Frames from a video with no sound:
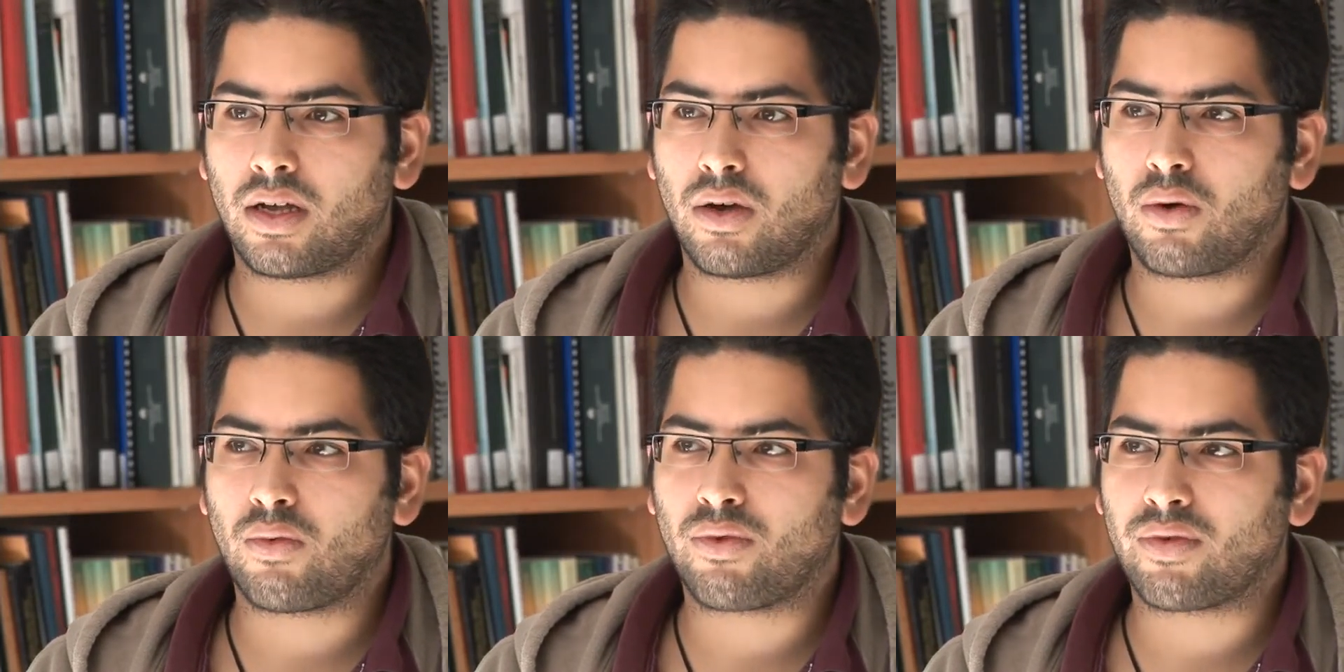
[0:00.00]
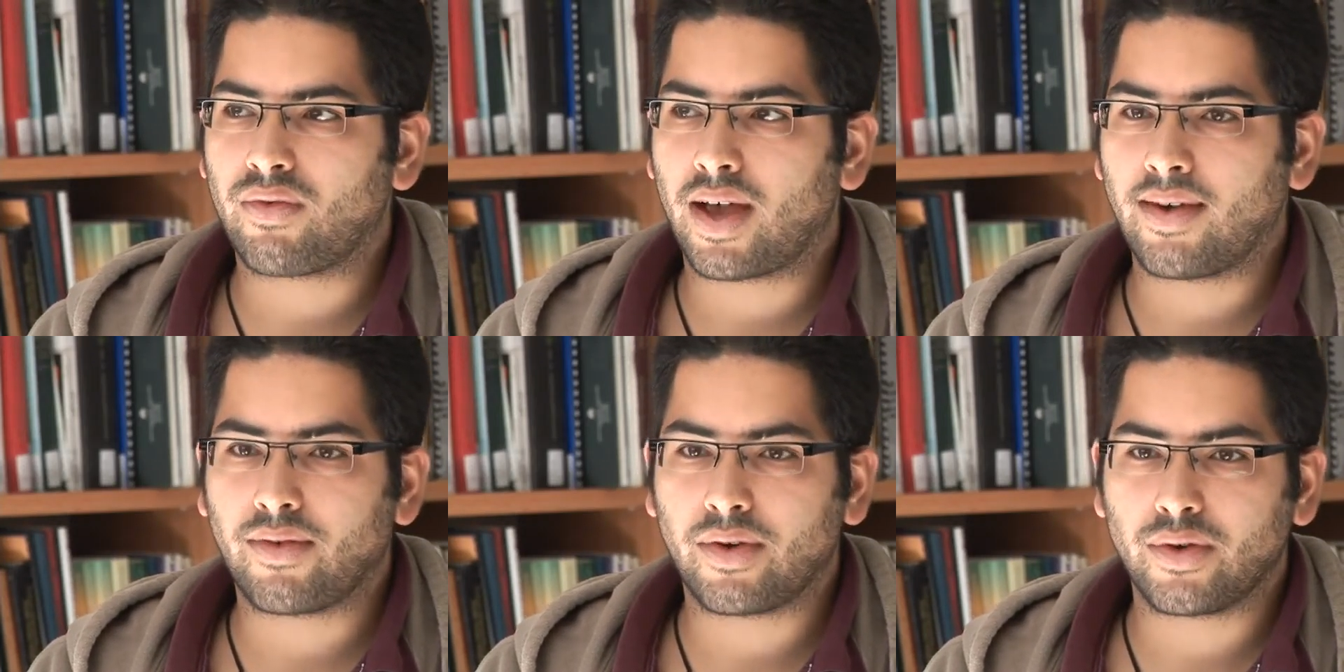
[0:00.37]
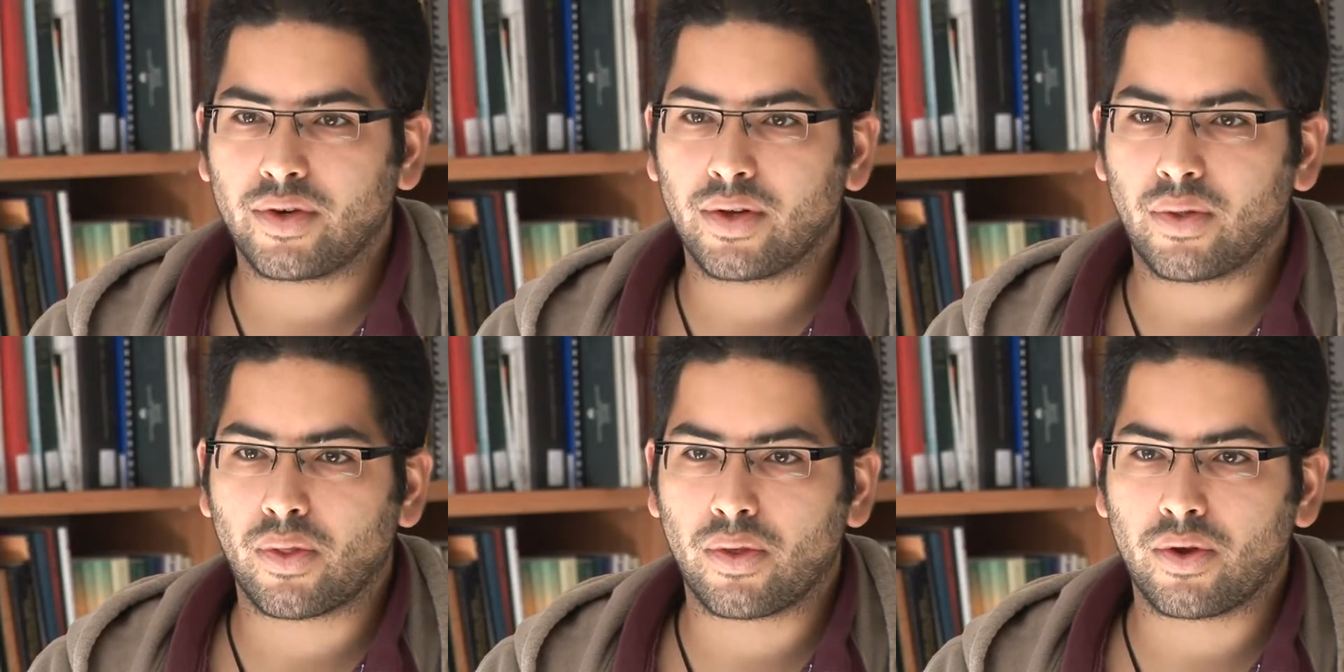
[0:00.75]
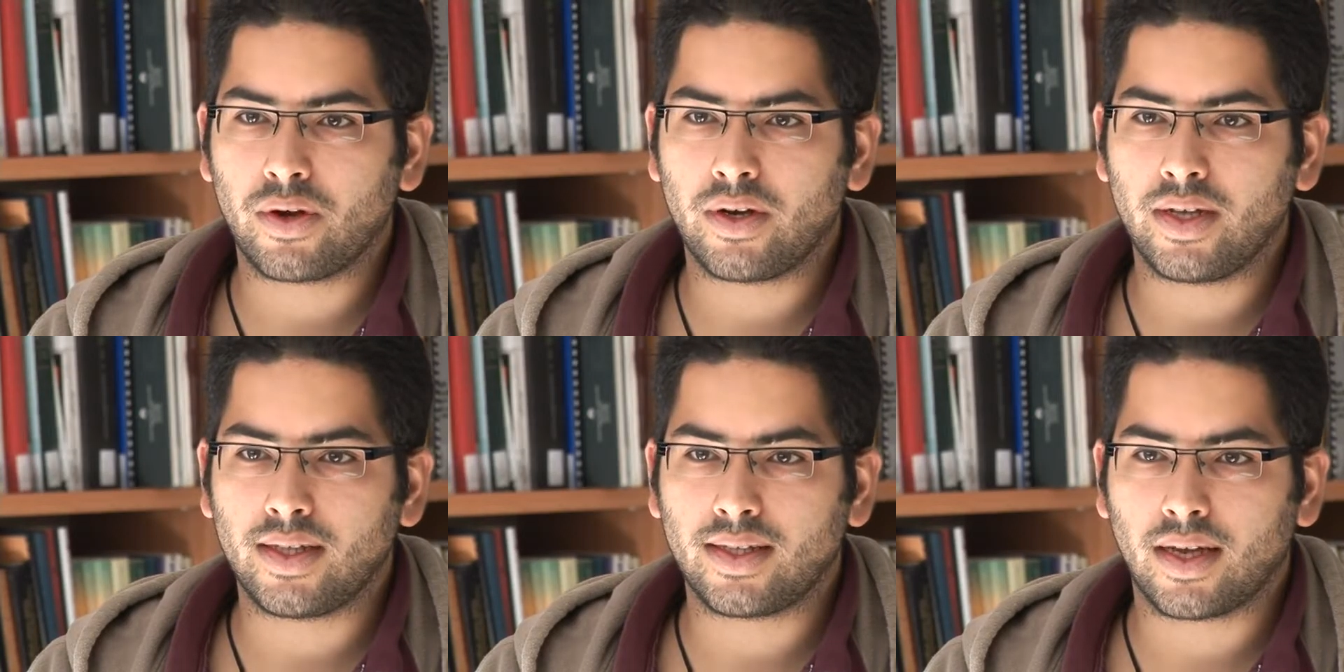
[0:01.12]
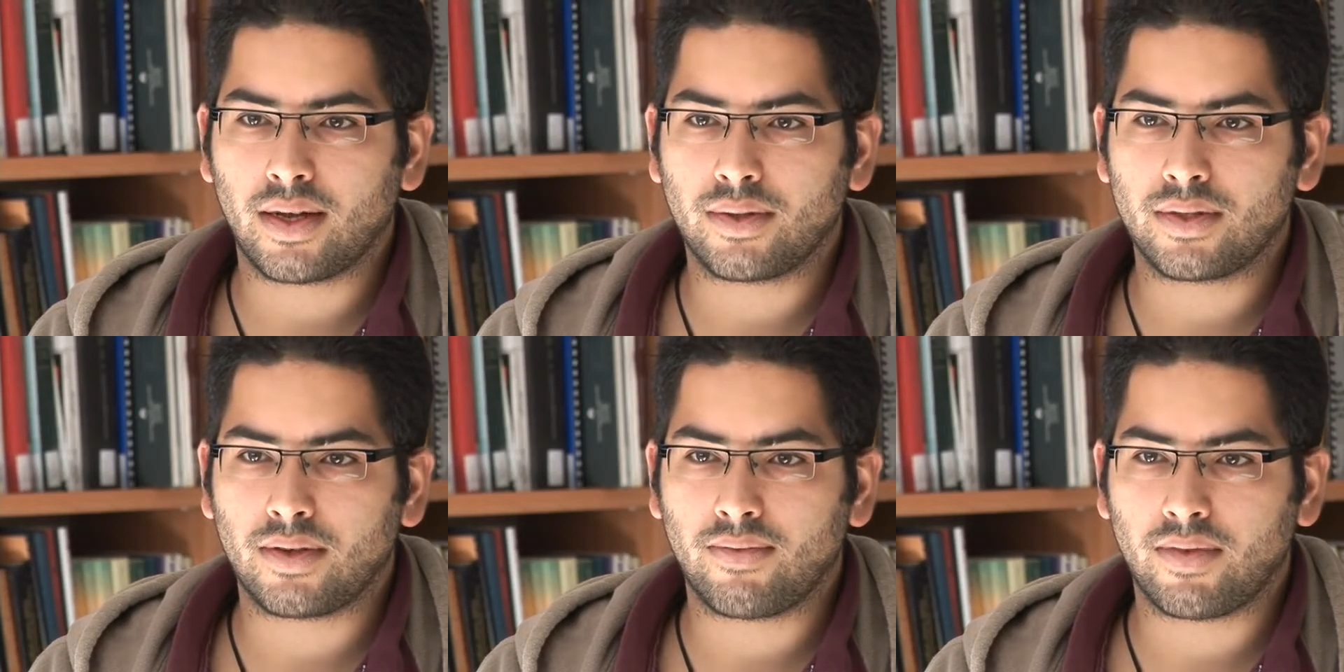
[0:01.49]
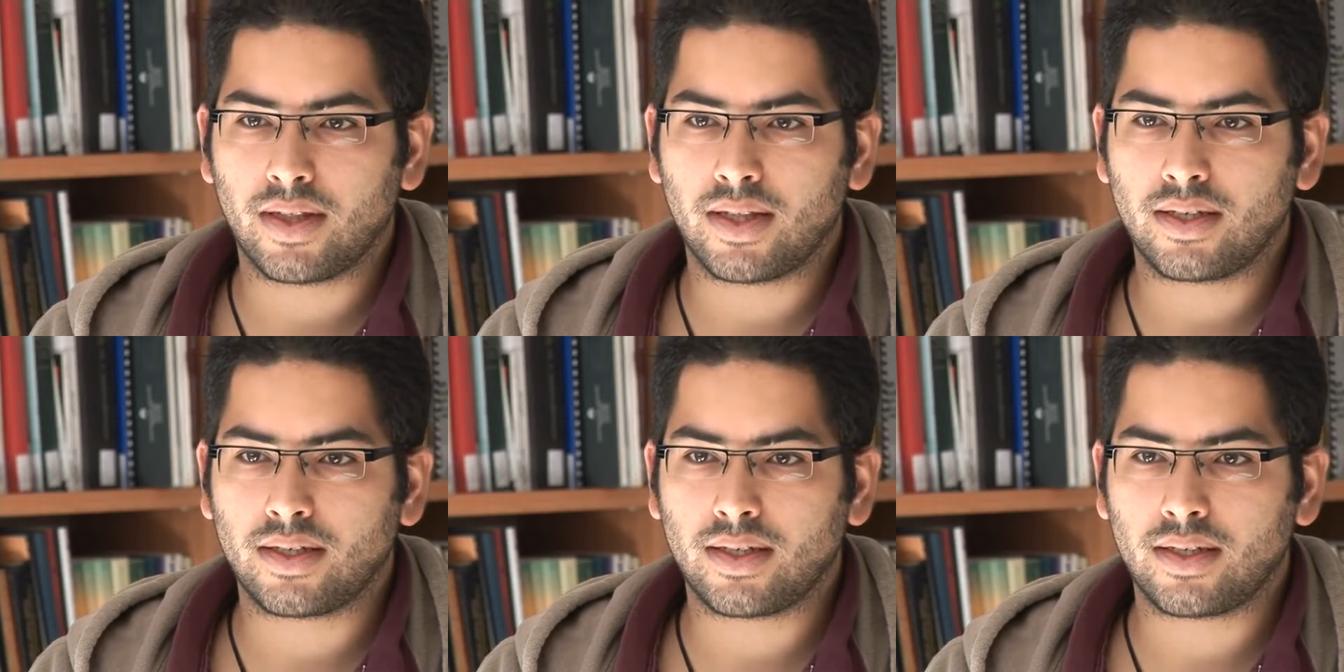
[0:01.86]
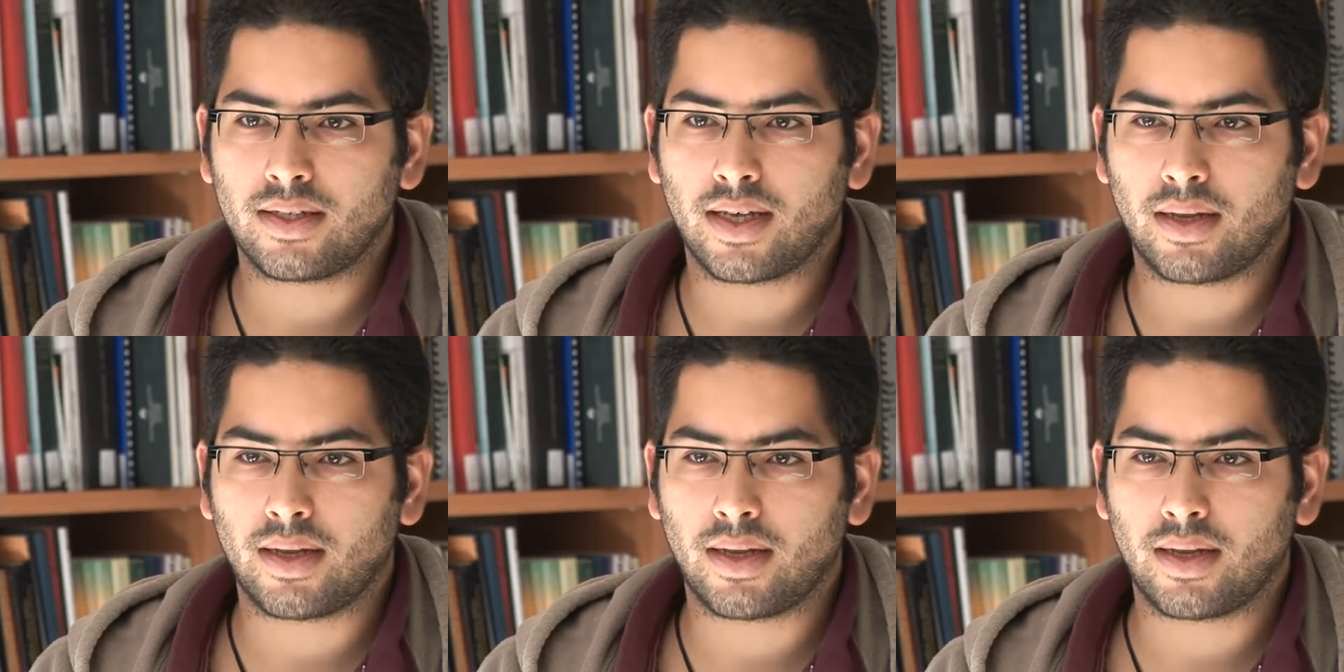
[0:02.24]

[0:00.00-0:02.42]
Over 530 towns and villages